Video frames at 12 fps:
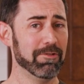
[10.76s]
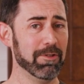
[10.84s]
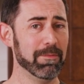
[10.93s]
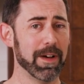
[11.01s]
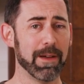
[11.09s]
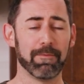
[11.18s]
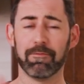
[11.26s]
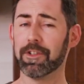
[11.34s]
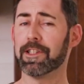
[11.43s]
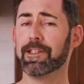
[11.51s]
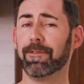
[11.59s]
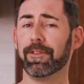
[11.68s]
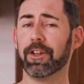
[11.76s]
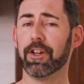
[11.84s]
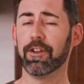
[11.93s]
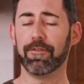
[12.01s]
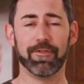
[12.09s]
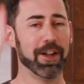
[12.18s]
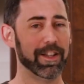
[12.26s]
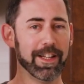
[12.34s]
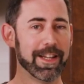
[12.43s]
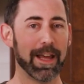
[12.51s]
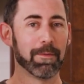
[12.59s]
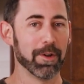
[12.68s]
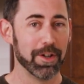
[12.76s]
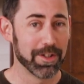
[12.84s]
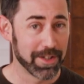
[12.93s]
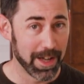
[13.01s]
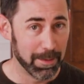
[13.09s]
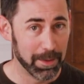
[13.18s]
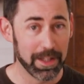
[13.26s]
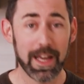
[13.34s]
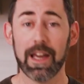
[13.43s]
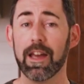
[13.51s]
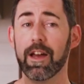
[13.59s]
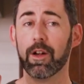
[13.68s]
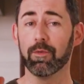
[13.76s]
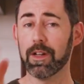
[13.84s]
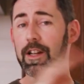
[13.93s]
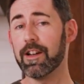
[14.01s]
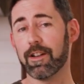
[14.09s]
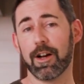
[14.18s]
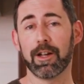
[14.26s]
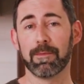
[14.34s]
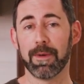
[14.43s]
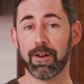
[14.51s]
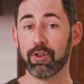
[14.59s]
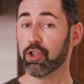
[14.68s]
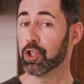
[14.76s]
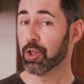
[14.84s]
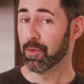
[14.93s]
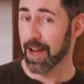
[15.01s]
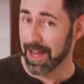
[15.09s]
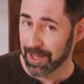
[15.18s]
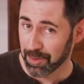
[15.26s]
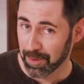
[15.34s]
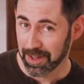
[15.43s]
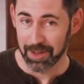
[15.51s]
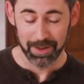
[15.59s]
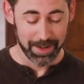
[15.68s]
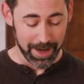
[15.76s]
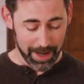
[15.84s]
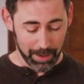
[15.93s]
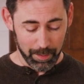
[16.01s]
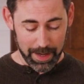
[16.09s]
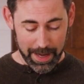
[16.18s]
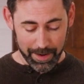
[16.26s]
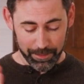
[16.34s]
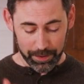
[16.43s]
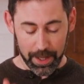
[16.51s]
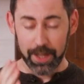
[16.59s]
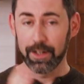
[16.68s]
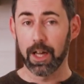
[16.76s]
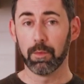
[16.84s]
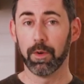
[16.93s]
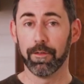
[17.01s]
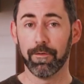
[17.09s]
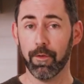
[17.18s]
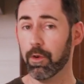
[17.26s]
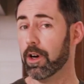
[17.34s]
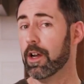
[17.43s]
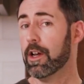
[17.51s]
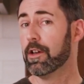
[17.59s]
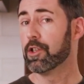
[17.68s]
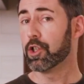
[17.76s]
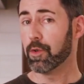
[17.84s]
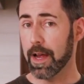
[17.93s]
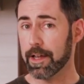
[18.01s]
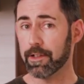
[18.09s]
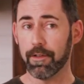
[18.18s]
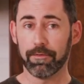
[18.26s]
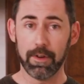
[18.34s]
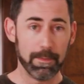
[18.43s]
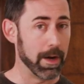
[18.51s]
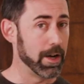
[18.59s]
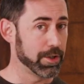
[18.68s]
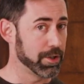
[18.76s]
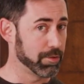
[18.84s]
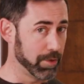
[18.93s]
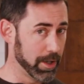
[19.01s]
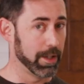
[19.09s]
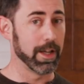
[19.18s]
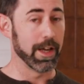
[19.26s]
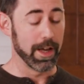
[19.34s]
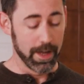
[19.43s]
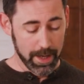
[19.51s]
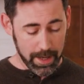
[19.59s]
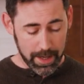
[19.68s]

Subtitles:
Room. I'm Chris Lafleur, friendly neighborhood sommelier, ready to talk about Shiraz with you today. We have lot 914, Shiraz from Australia.